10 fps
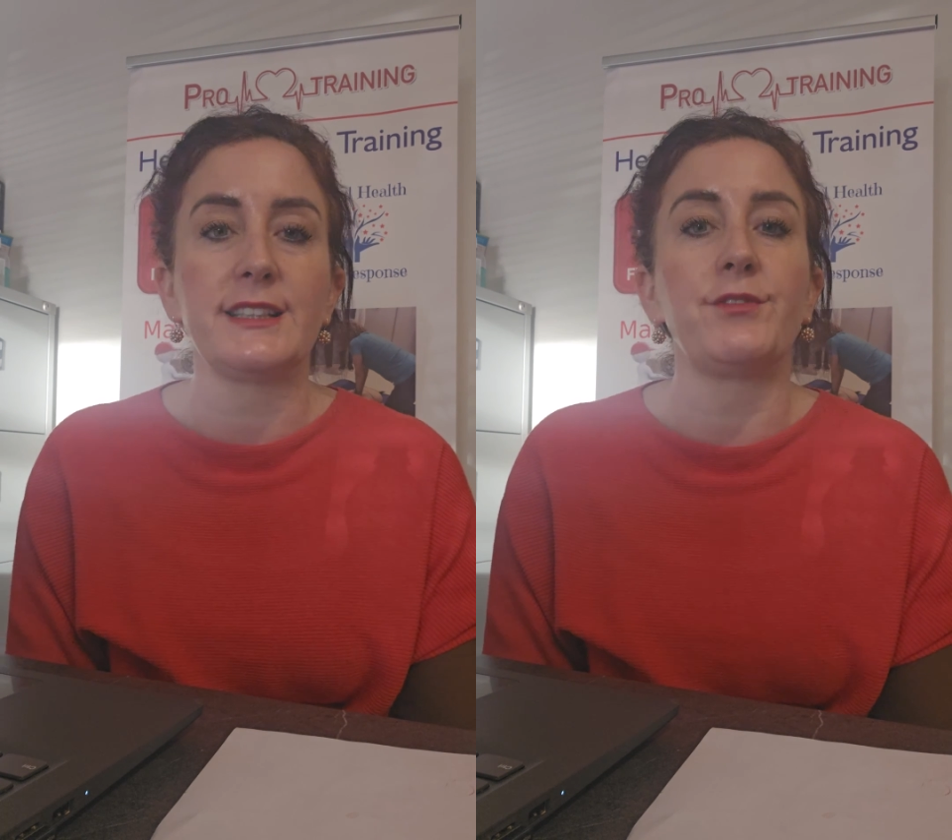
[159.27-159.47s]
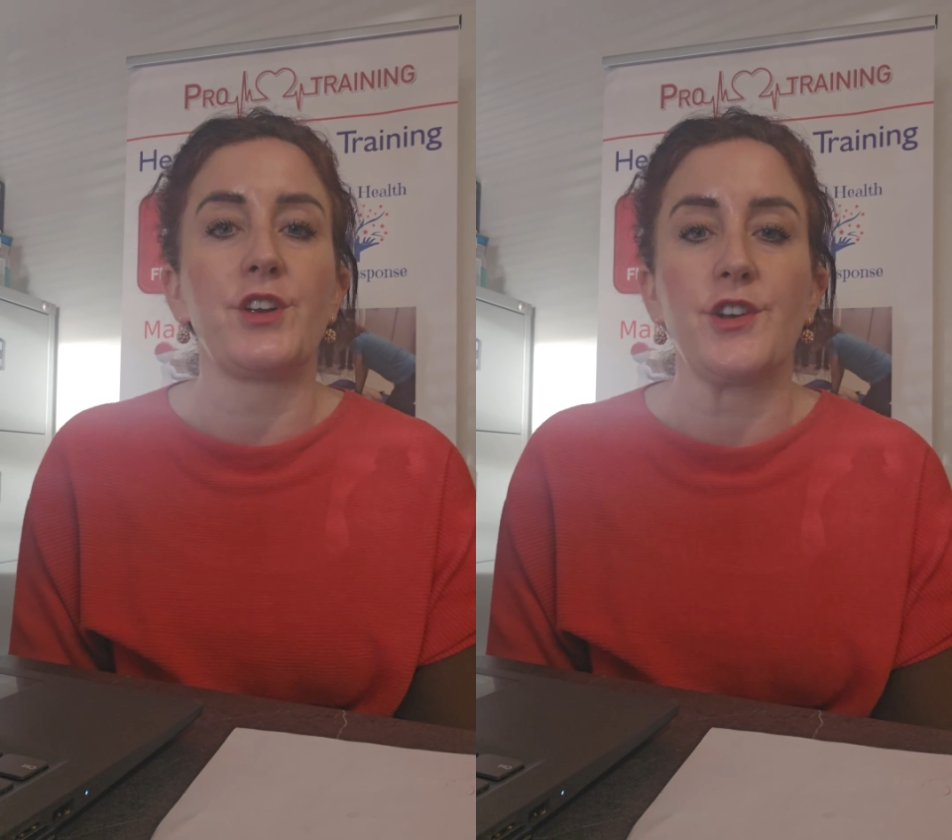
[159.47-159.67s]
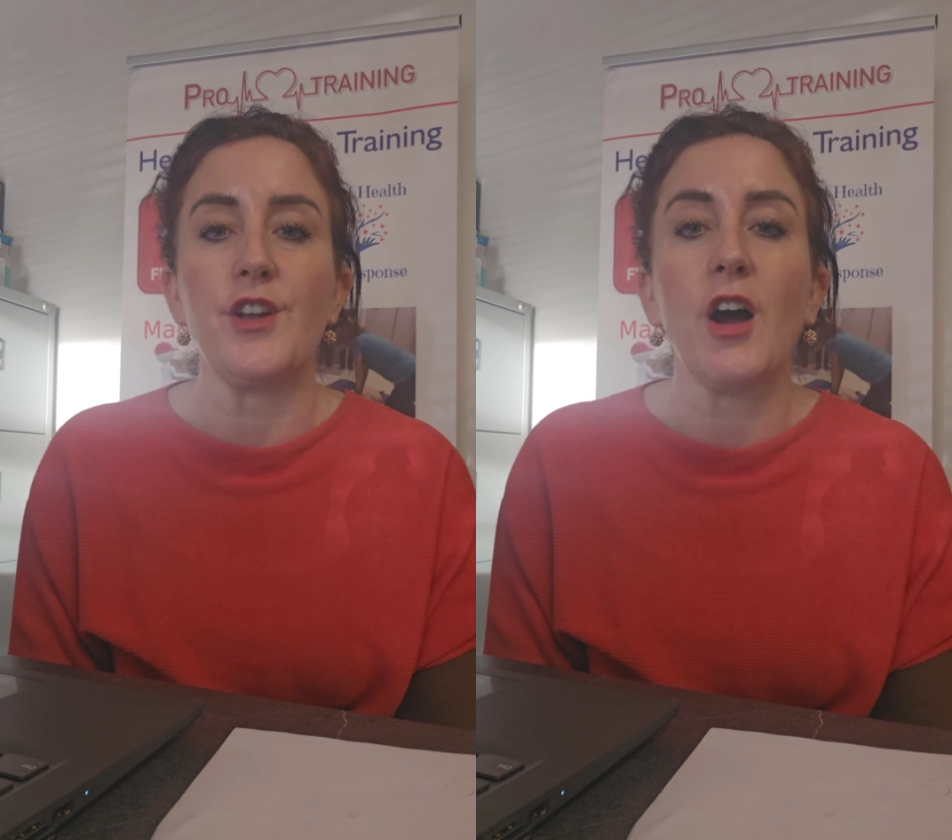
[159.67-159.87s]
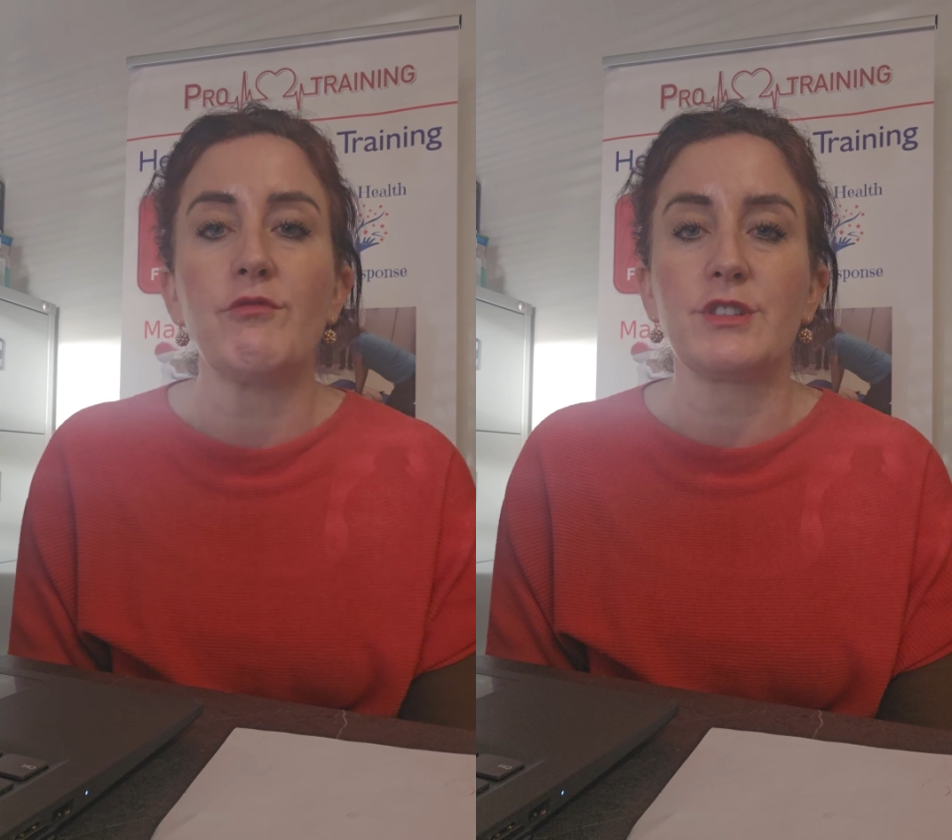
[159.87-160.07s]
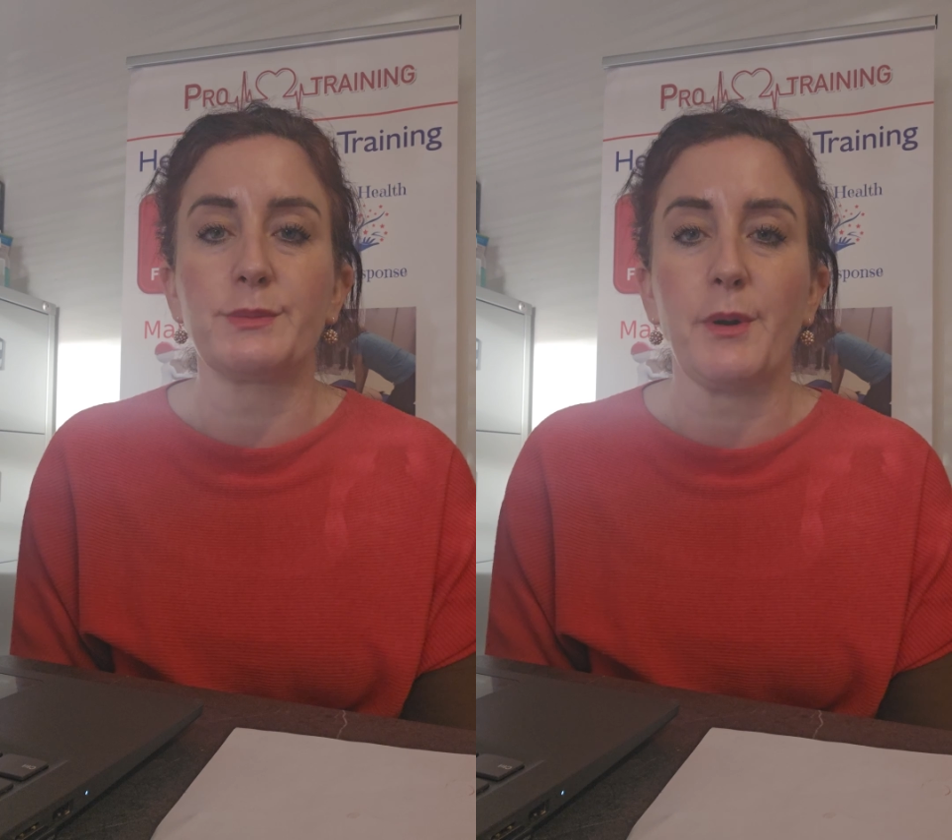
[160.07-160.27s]
if they're
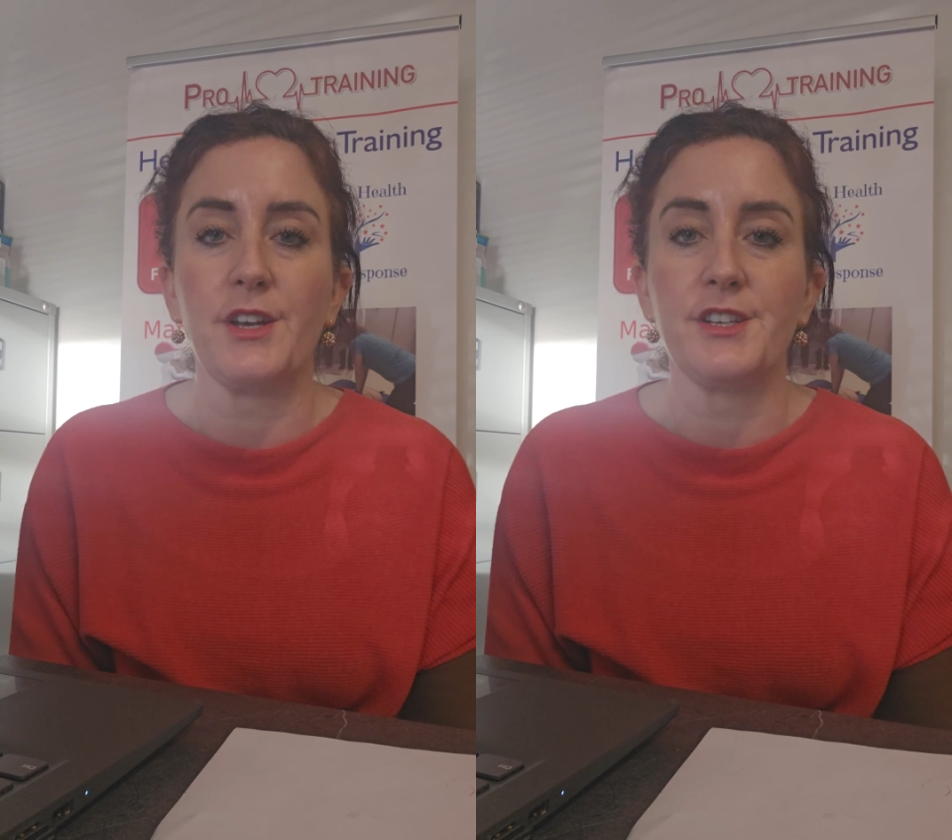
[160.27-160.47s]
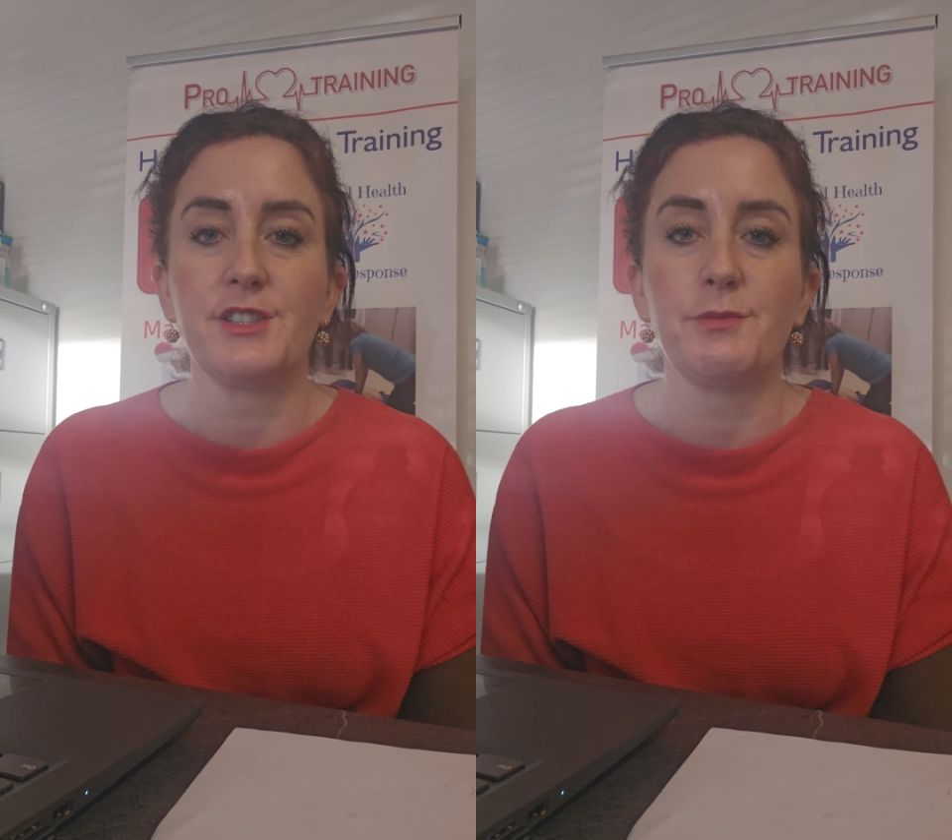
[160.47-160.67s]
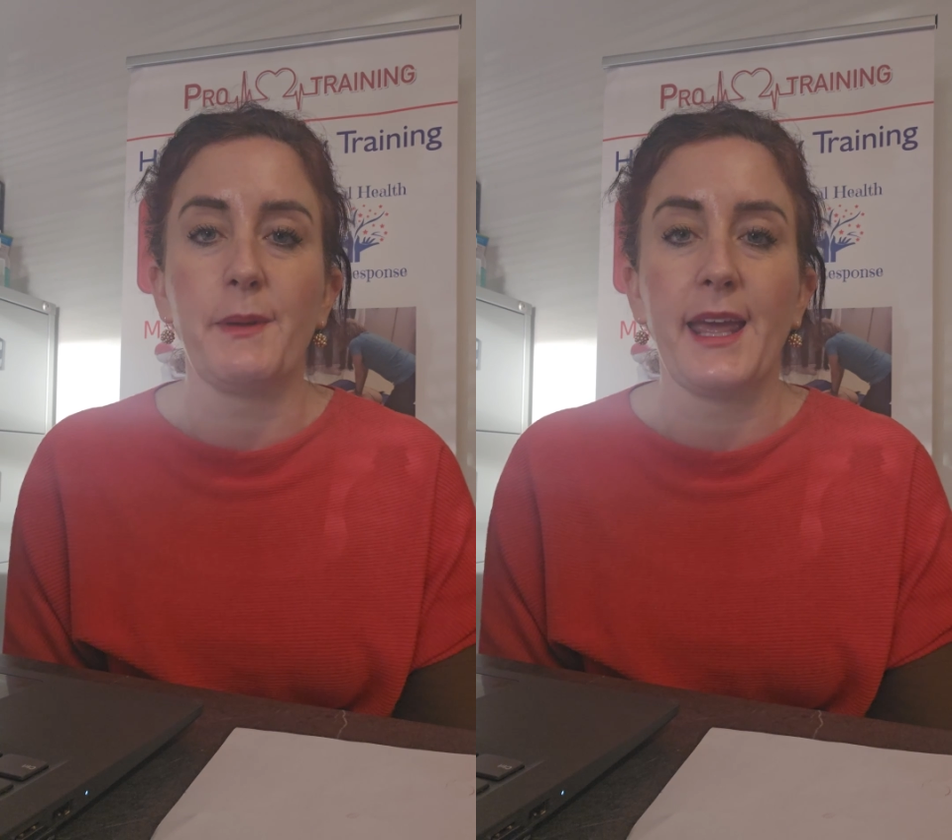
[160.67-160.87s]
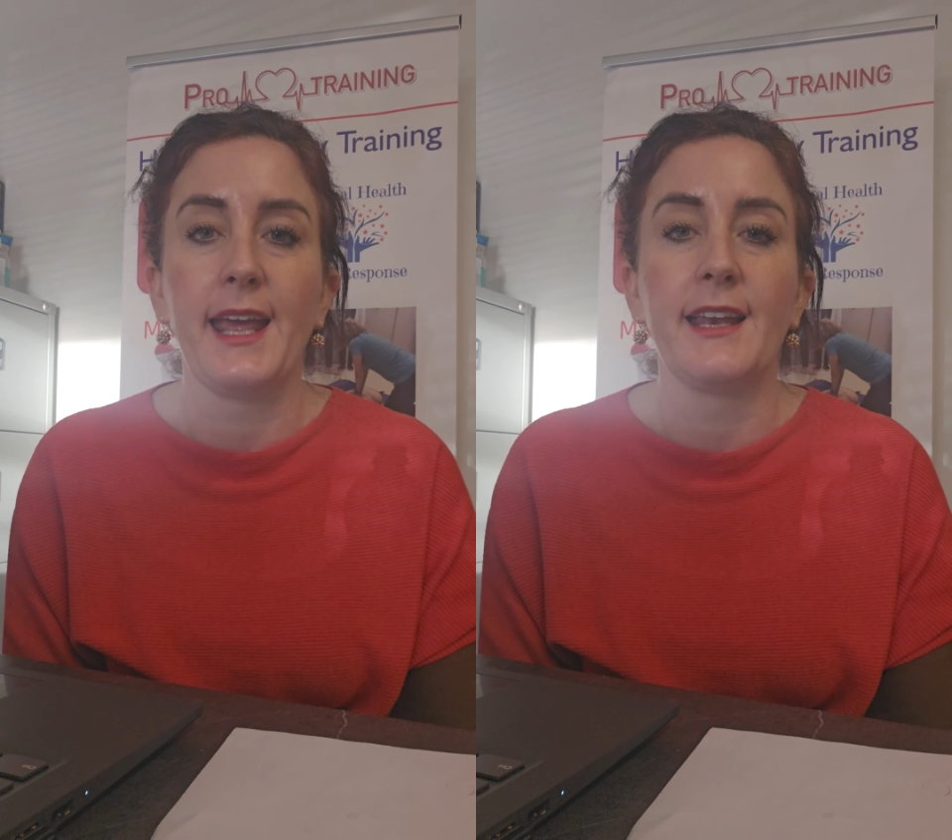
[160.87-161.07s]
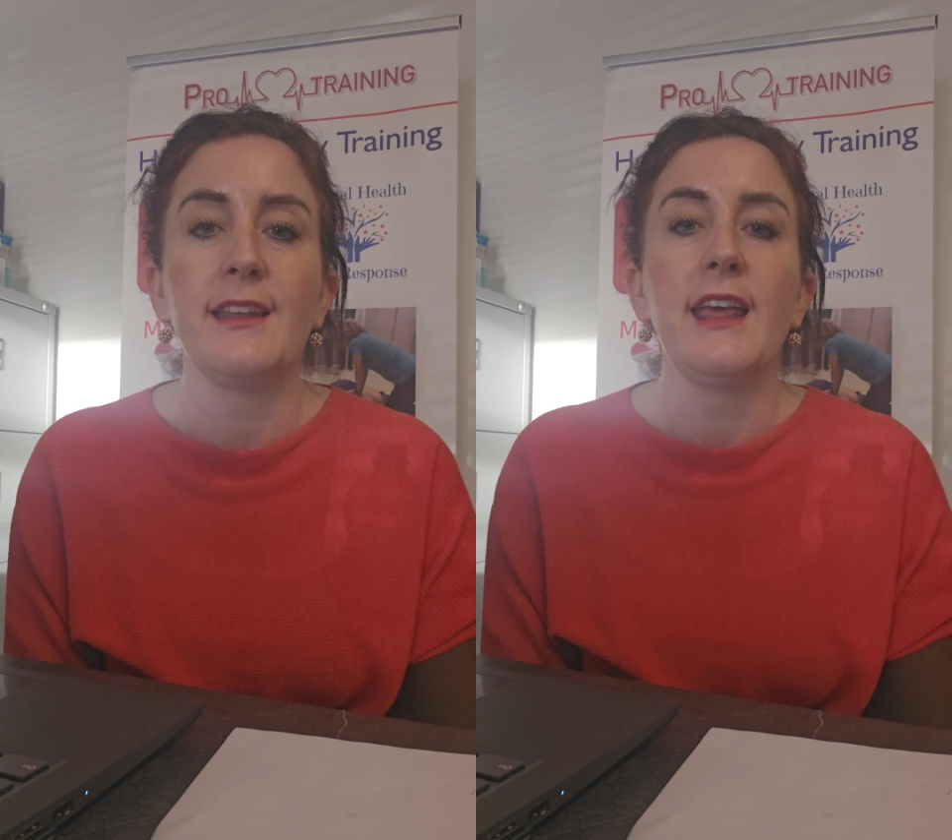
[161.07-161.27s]
not responding to
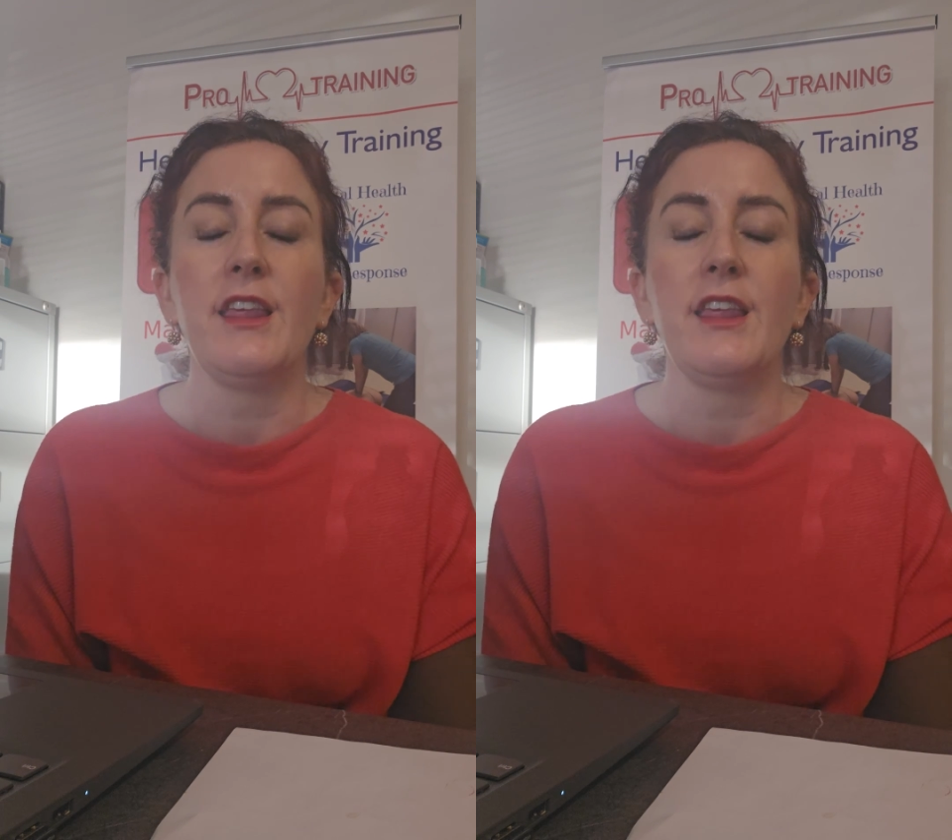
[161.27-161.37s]
pain,